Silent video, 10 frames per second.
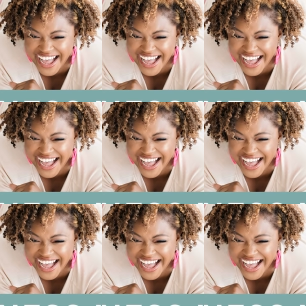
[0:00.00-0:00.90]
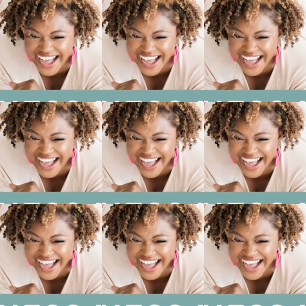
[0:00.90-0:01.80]

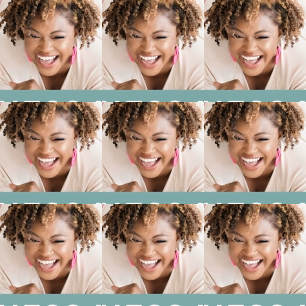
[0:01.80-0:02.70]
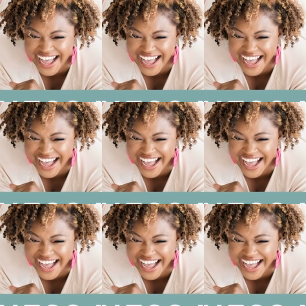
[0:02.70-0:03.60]

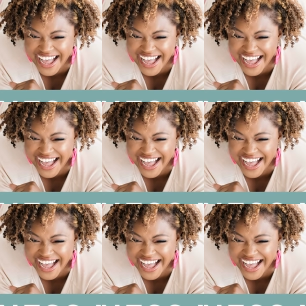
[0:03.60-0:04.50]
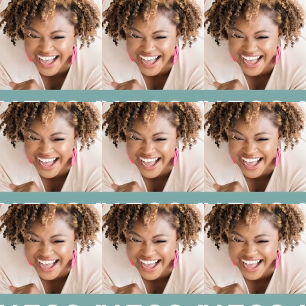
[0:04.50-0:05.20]
The face doesn't move, so there is nothing to read.